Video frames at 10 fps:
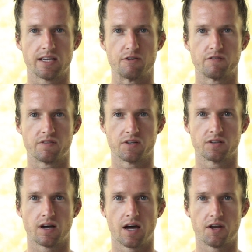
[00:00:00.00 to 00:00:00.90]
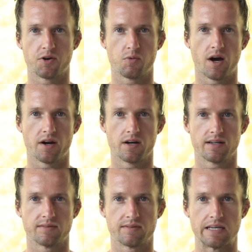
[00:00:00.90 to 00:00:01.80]
healing that you feel
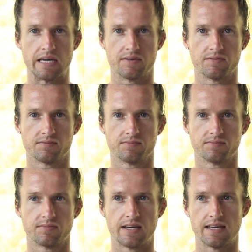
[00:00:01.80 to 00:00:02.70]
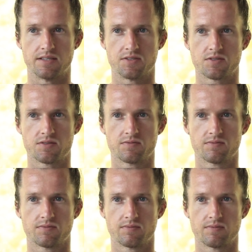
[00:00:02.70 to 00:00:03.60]
underwater, it
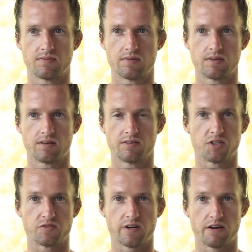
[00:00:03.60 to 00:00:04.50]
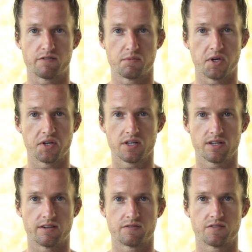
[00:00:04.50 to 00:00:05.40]
feels very
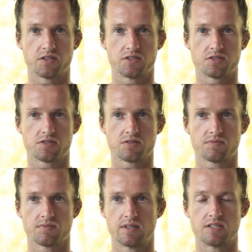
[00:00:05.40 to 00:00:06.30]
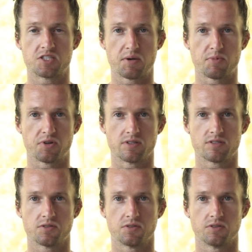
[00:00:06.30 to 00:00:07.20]
familiar. It feels
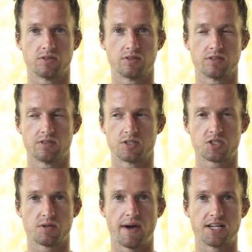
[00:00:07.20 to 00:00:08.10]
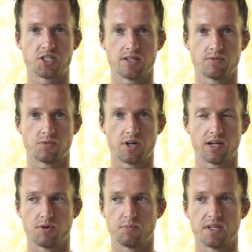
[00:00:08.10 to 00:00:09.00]
similar to just imagining
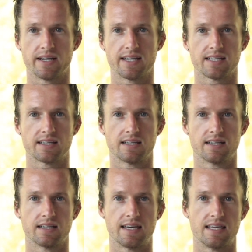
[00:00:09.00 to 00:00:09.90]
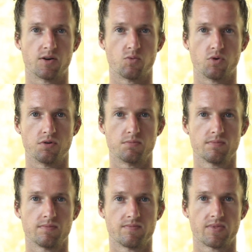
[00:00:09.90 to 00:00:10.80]
what it would be like in the
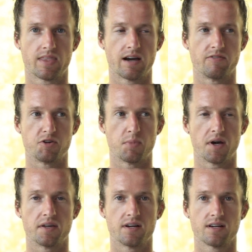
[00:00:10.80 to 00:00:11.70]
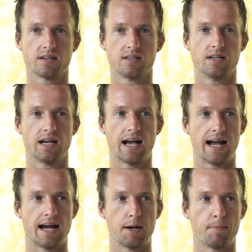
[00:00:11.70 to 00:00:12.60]
womb of your mother.
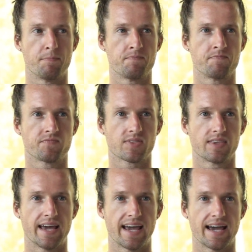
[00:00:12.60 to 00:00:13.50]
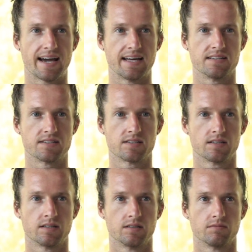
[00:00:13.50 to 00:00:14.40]
And
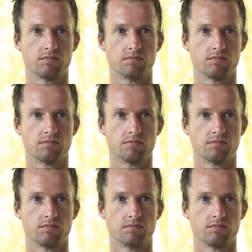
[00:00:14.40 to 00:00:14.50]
